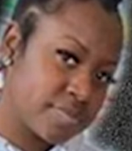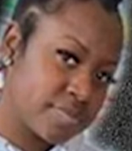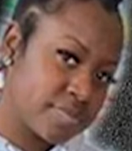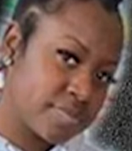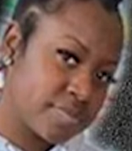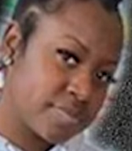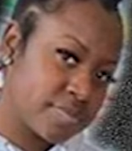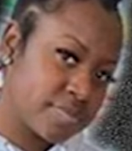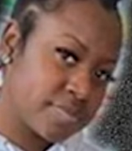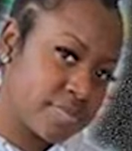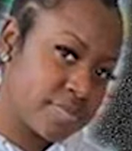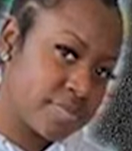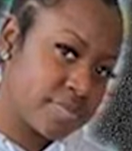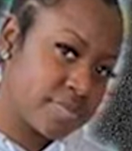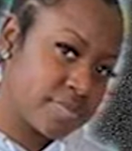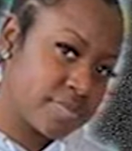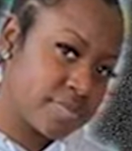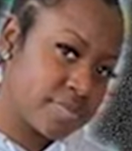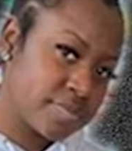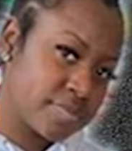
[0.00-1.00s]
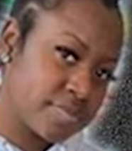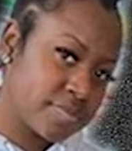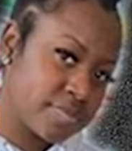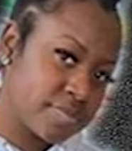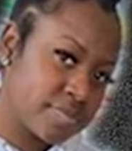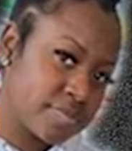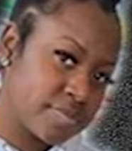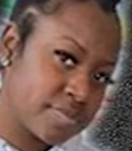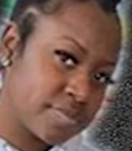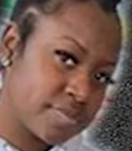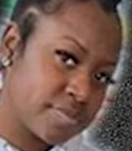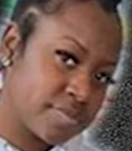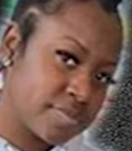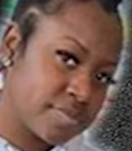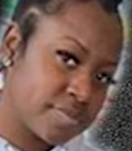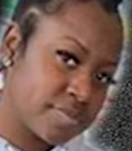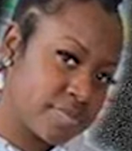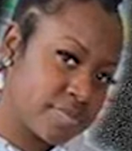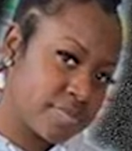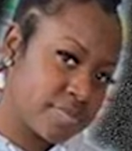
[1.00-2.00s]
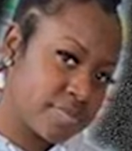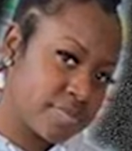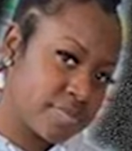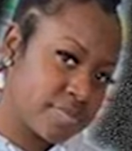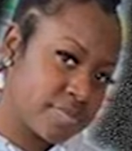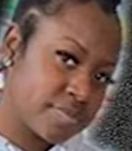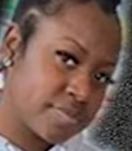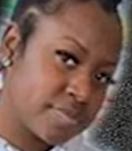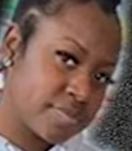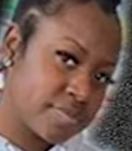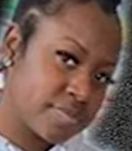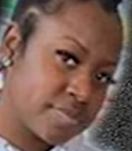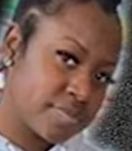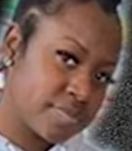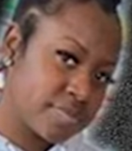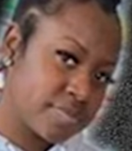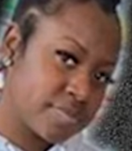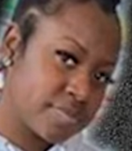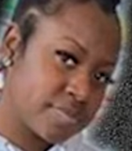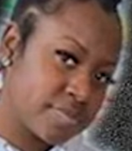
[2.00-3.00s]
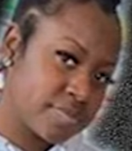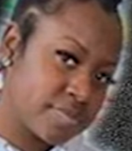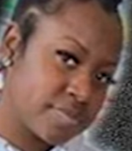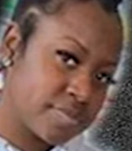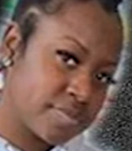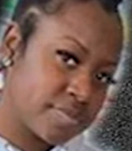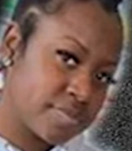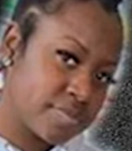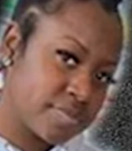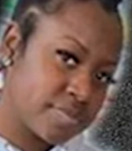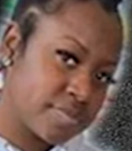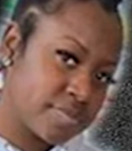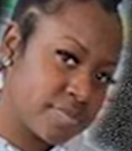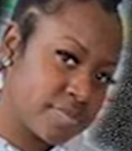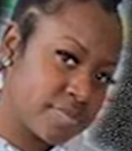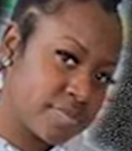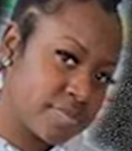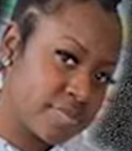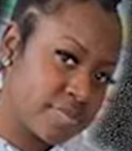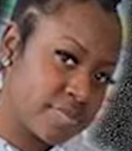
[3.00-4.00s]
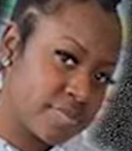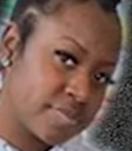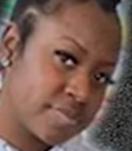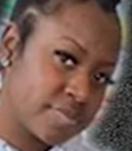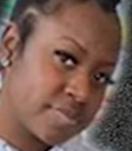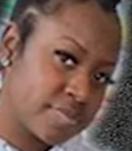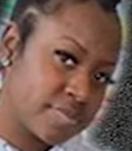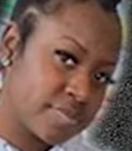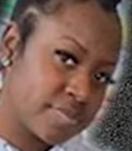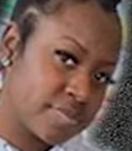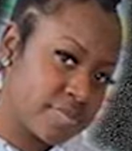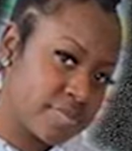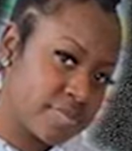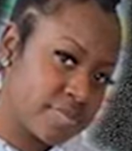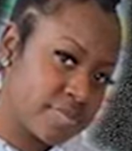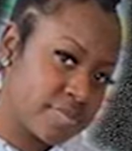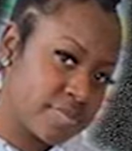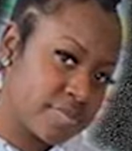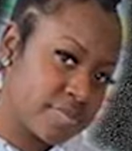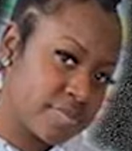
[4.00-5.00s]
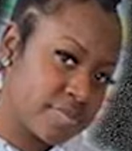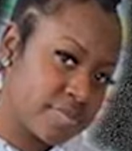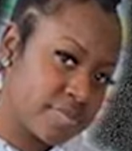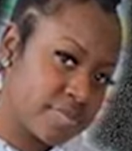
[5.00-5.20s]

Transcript: [no speech]